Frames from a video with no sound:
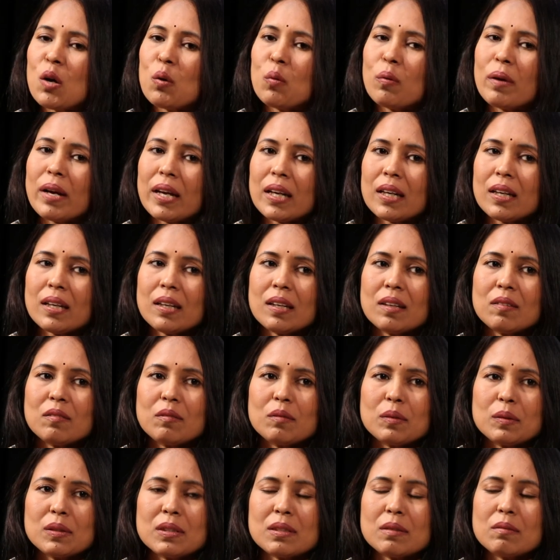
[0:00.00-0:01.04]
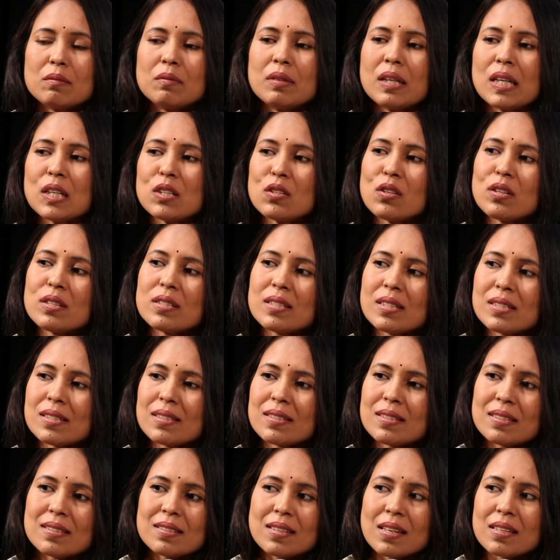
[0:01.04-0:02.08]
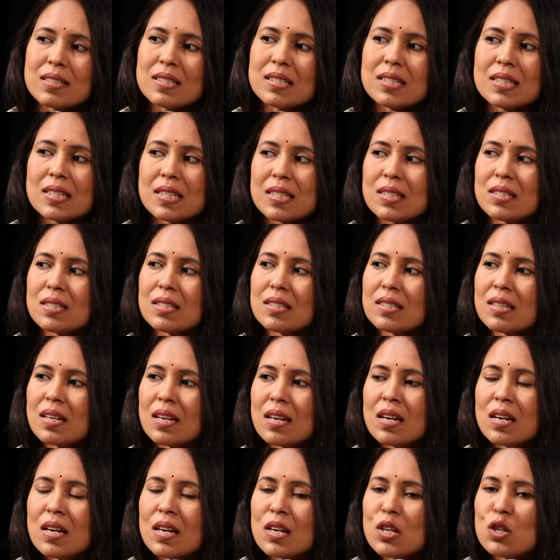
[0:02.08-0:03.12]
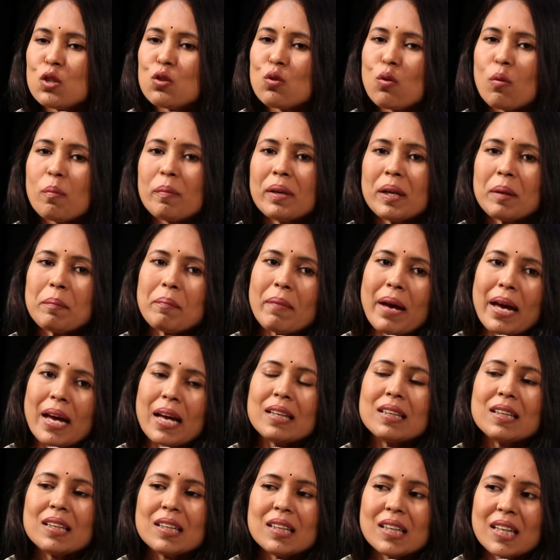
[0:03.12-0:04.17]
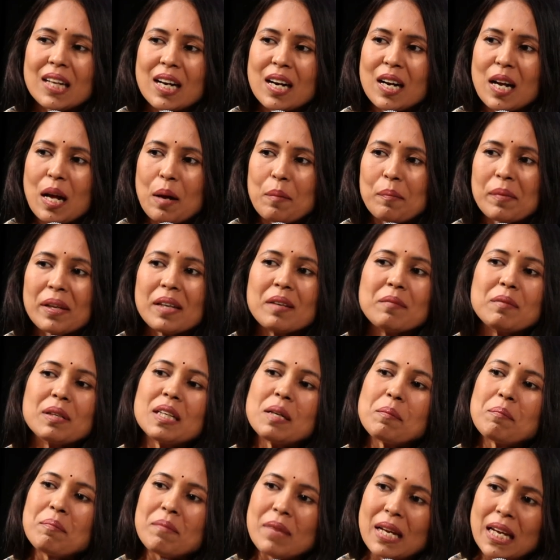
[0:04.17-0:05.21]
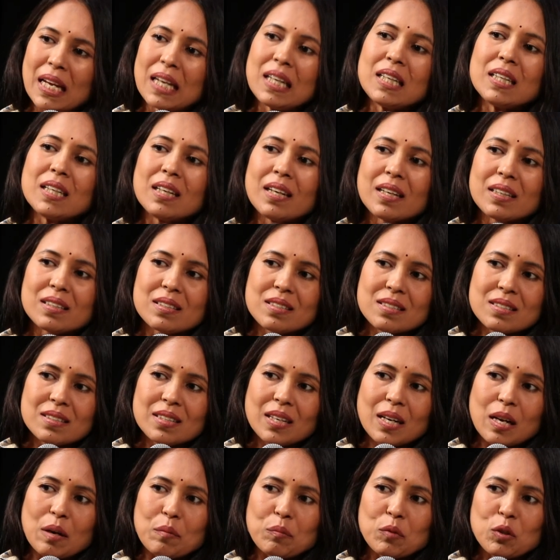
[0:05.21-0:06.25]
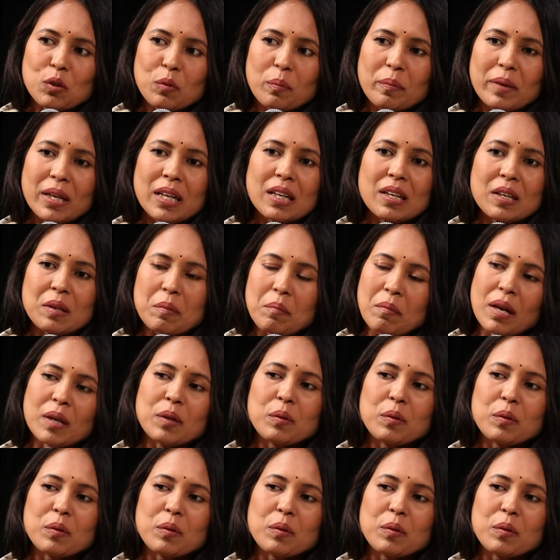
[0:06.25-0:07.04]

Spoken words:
when Village Rockstar is a success, so many men, they are coming, even the male directors, they come to me, Rima,